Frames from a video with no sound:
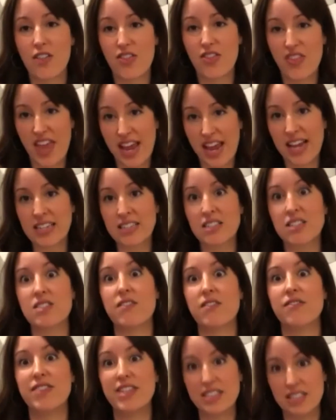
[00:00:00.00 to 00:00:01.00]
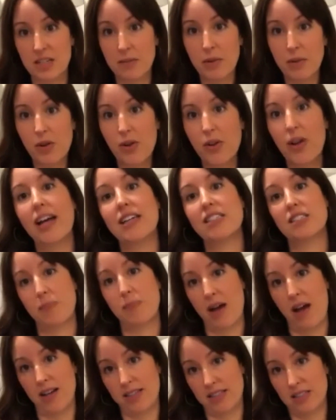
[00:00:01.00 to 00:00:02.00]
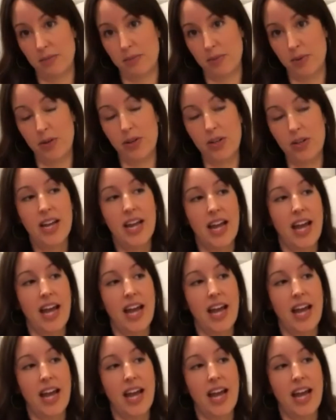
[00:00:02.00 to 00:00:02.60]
things visible as possible.